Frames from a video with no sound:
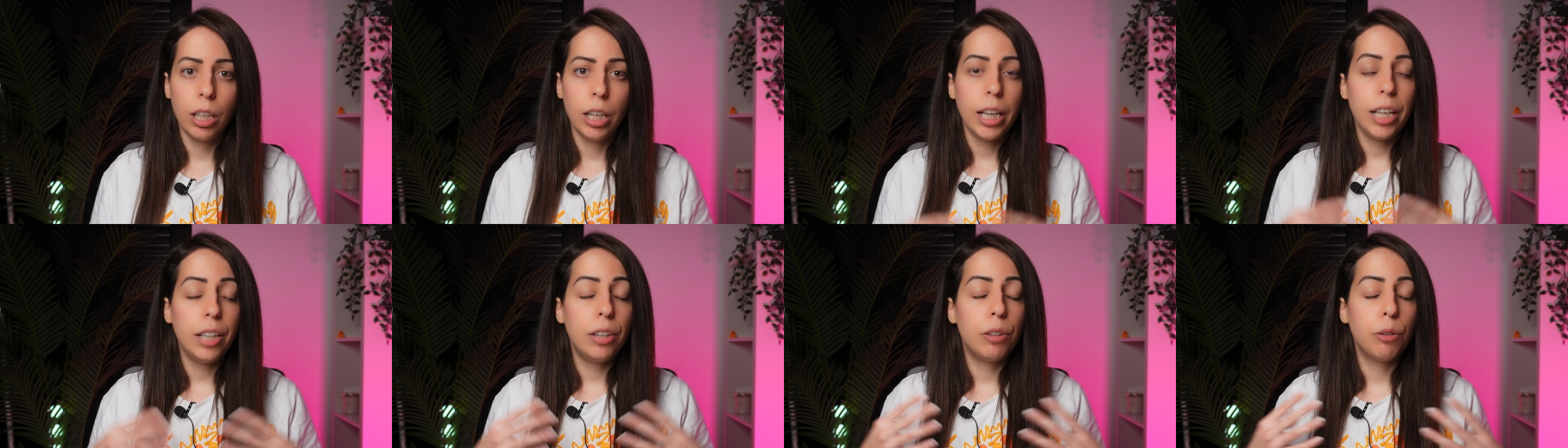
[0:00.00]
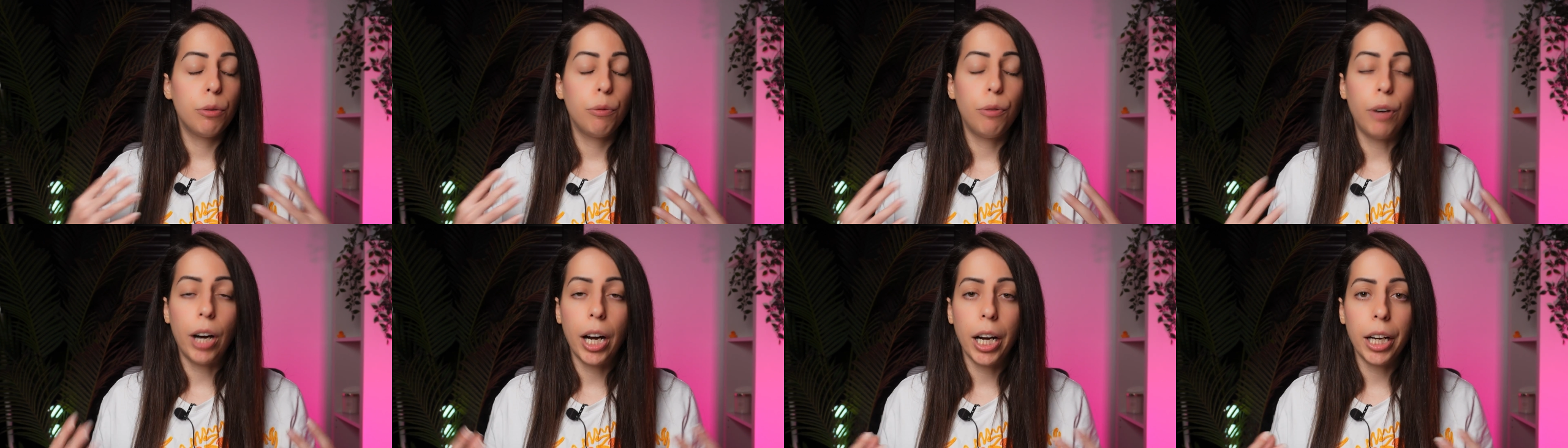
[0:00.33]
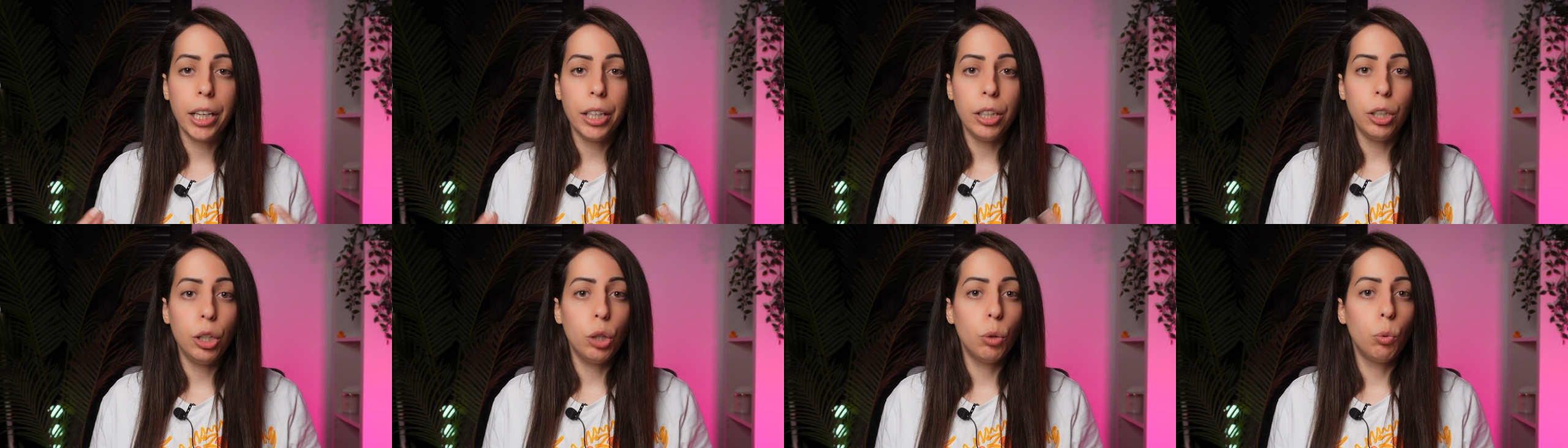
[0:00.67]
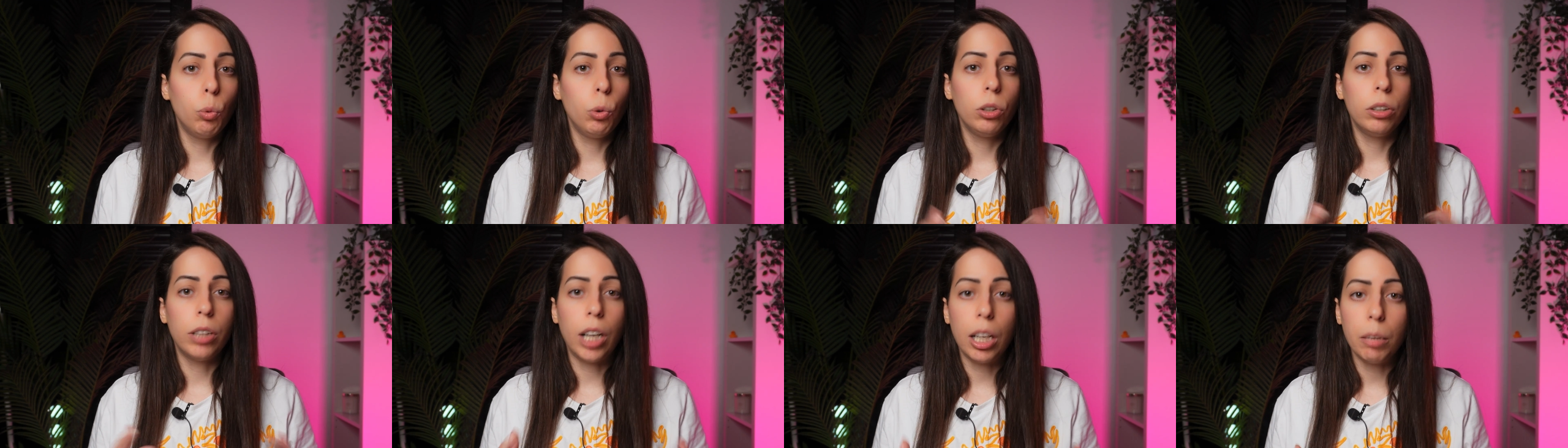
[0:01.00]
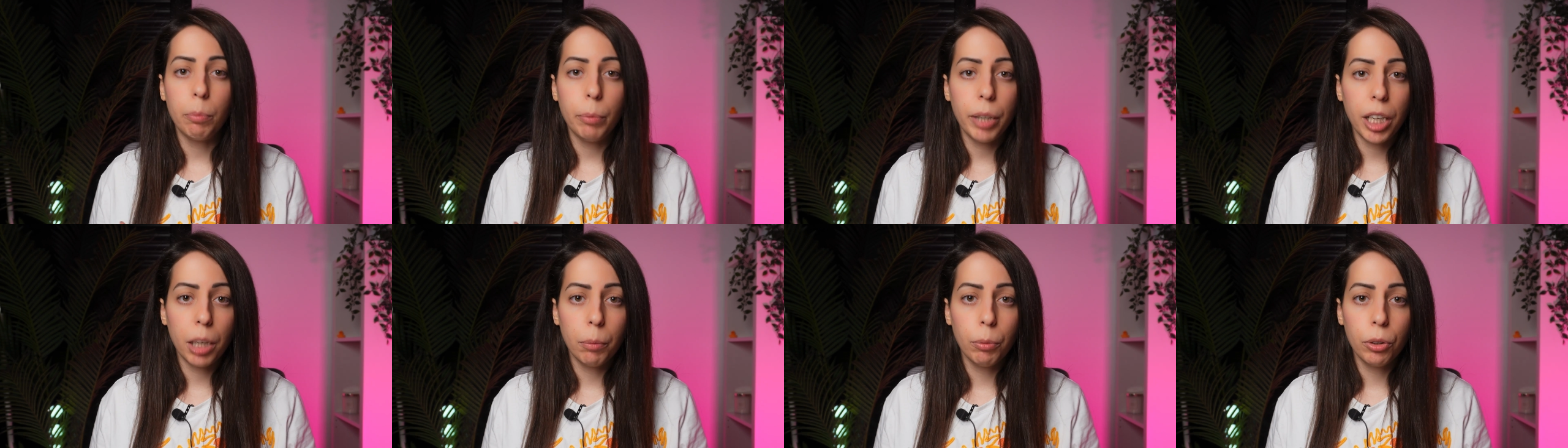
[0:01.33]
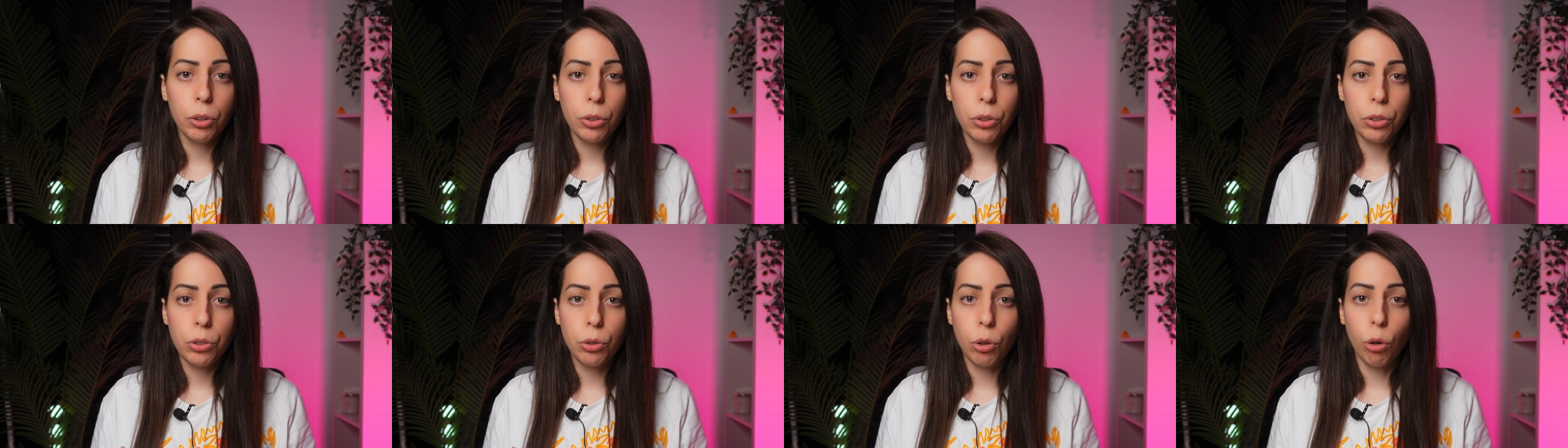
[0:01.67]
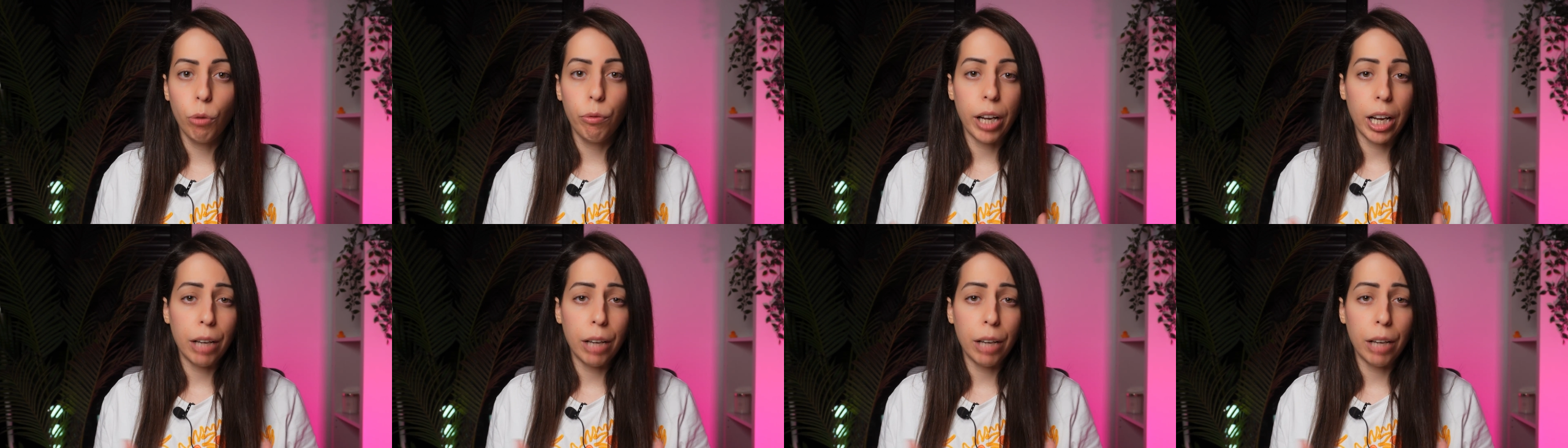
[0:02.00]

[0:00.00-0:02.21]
It's fine, you will not be able to solve